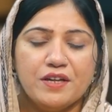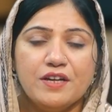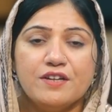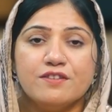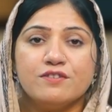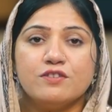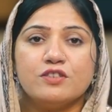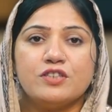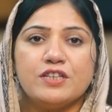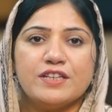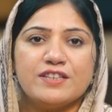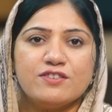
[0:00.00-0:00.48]

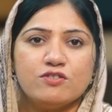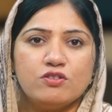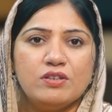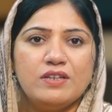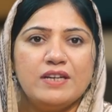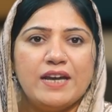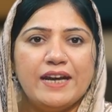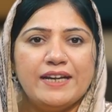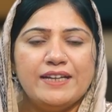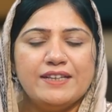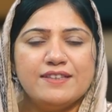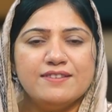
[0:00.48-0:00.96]
So textual
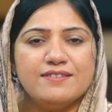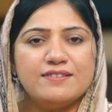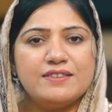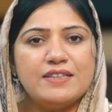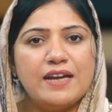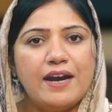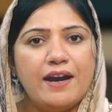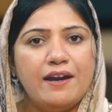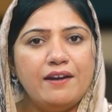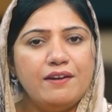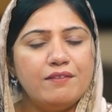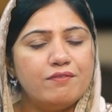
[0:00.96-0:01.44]
line is
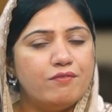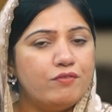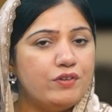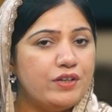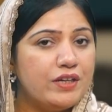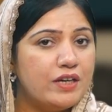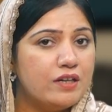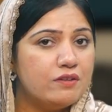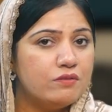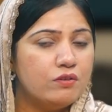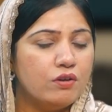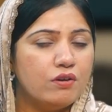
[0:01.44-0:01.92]
that we
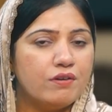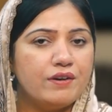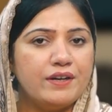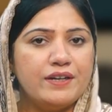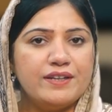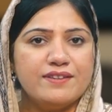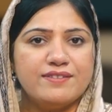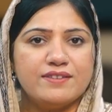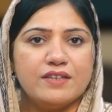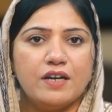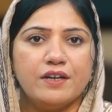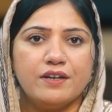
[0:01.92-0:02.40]
have
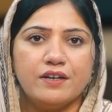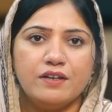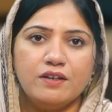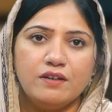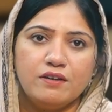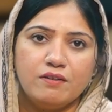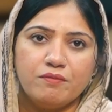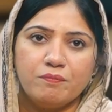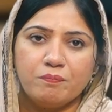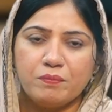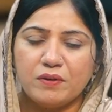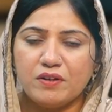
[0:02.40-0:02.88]
already studied
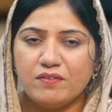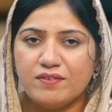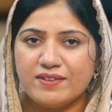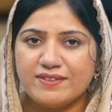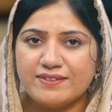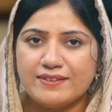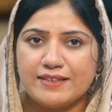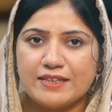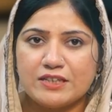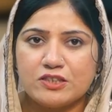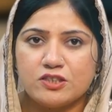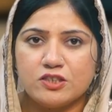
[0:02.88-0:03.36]
in a
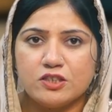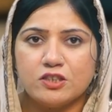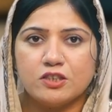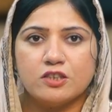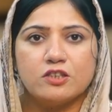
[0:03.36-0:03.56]
previous lecture.